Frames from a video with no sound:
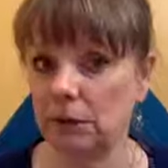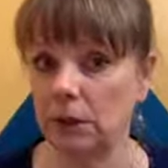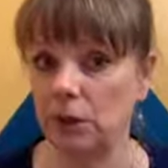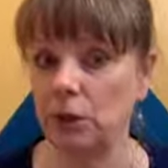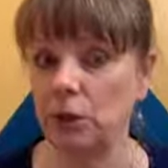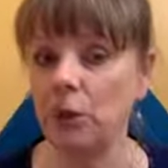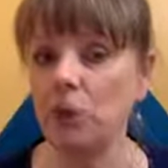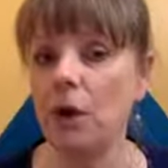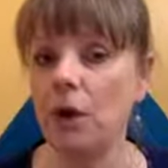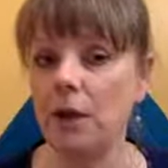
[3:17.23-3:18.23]
So, do you
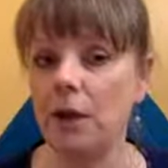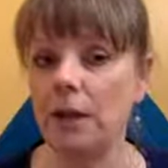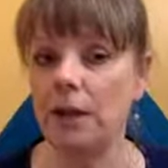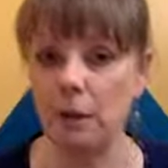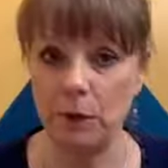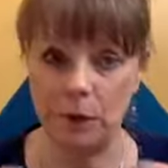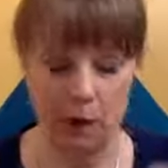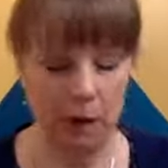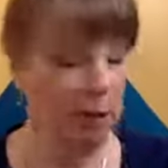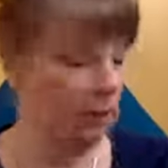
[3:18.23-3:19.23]
not think that when their
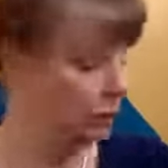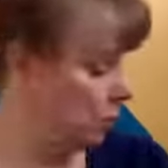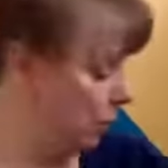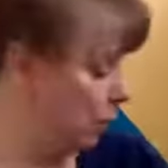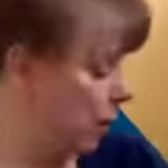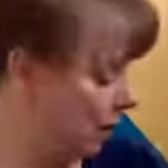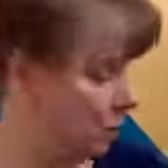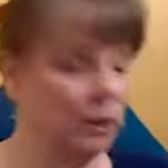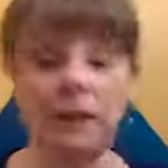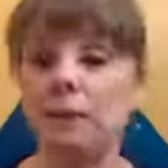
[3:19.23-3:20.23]
eyeballs go, wow,
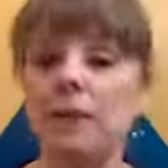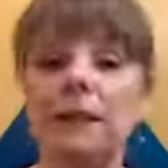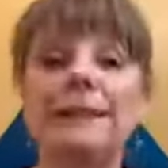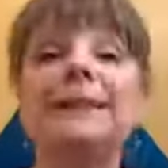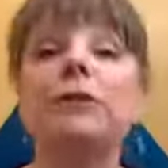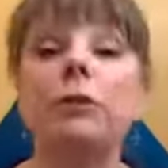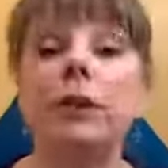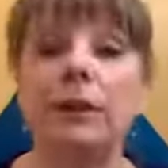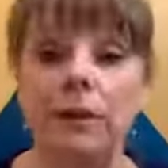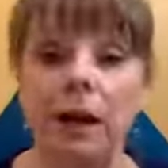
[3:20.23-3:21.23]
something's
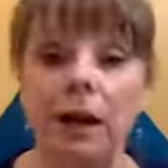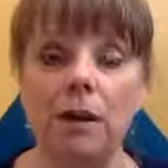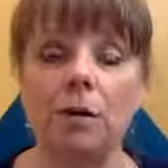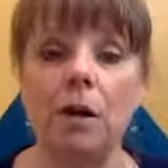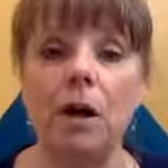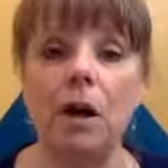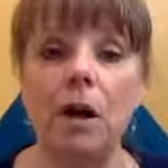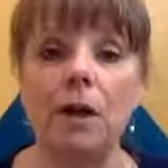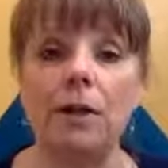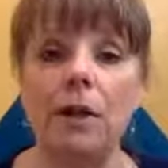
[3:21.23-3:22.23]
different now,
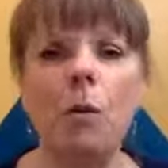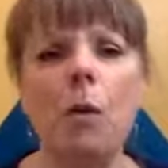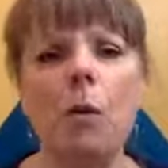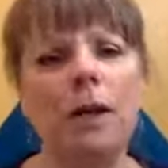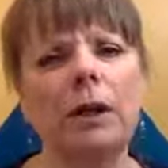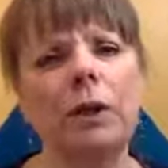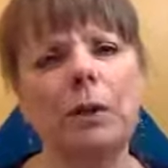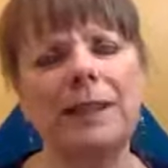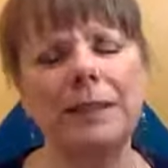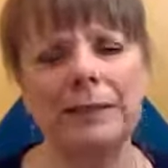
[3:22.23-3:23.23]
that they won't want to go and
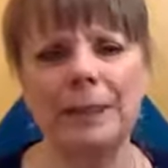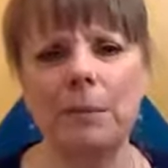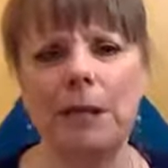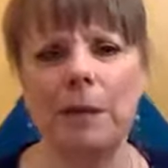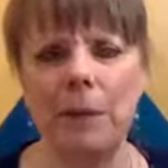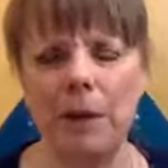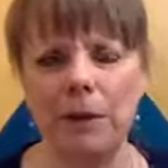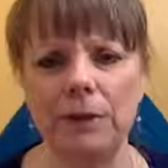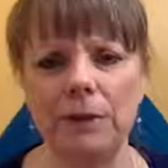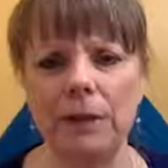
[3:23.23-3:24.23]
tell somebody about
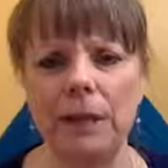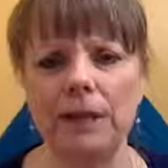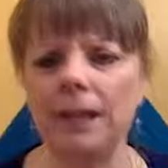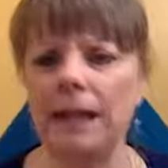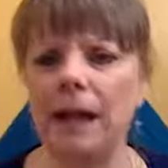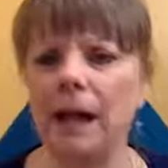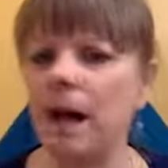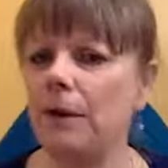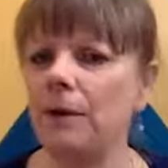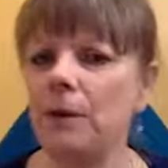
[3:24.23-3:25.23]
it and say,
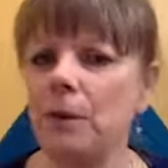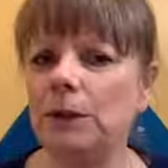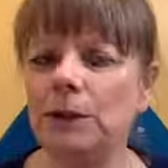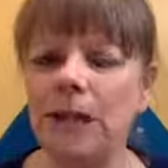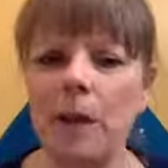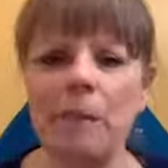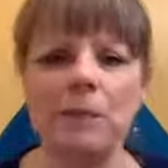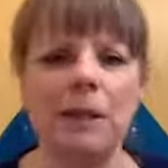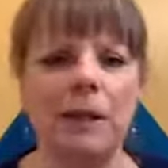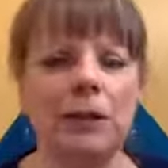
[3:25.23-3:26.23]
I don't know what just happened,
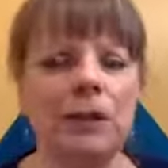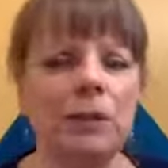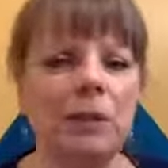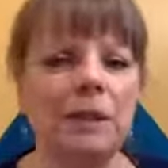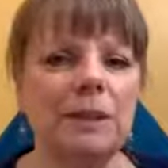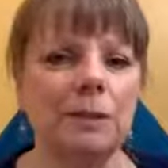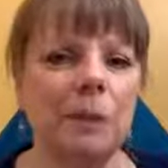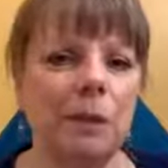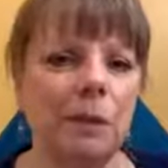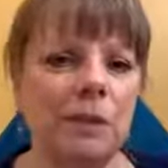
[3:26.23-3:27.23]
but I just spent some
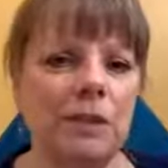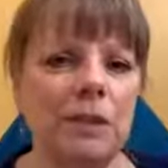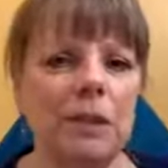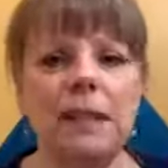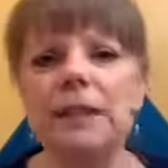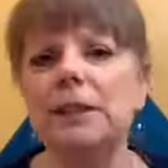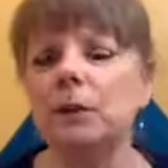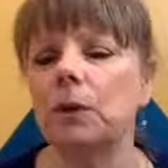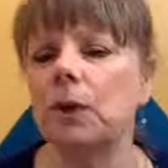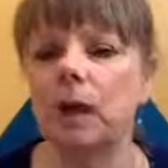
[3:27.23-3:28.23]
time with Denise,
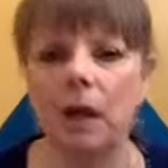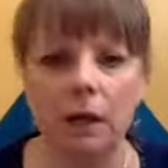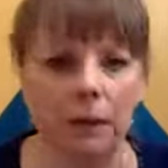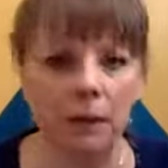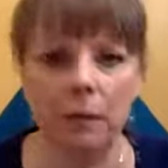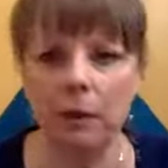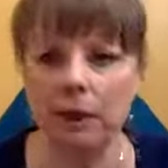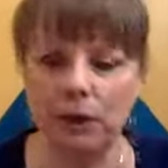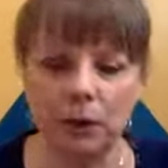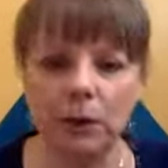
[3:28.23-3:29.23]
or,
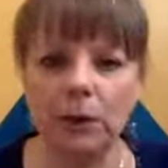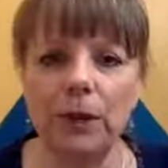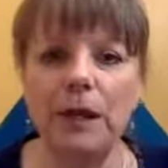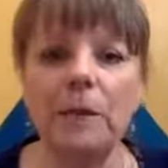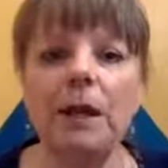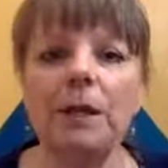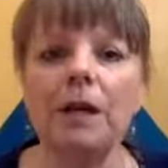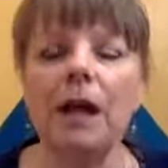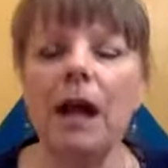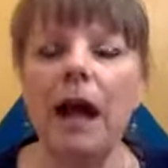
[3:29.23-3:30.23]
insert your name here,
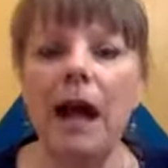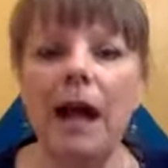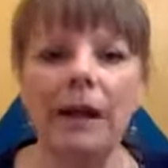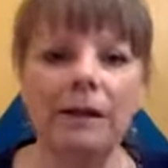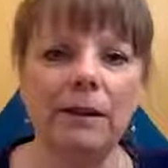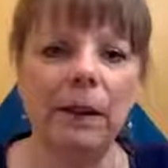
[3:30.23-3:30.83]
and